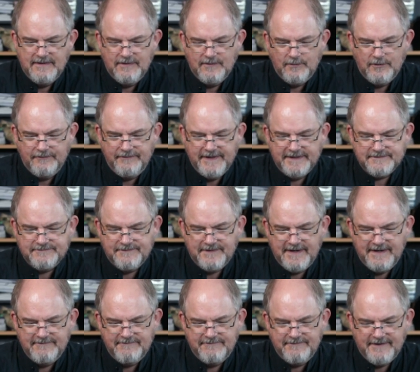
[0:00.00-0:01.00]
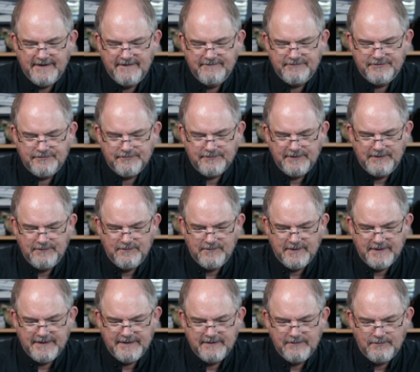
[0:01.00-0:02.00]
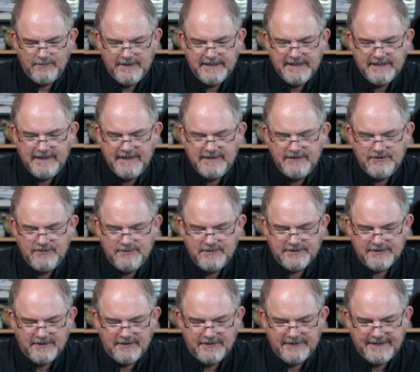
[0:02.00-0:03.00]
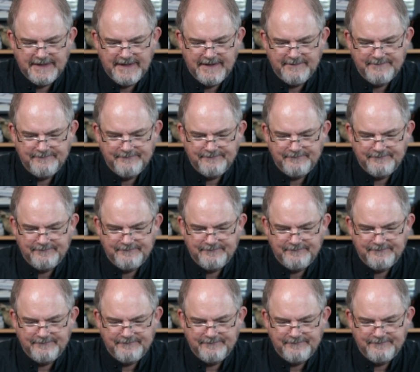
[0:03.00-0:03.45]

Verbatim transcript: The wolf has 5, 5, 3, 1. What can I do with all that?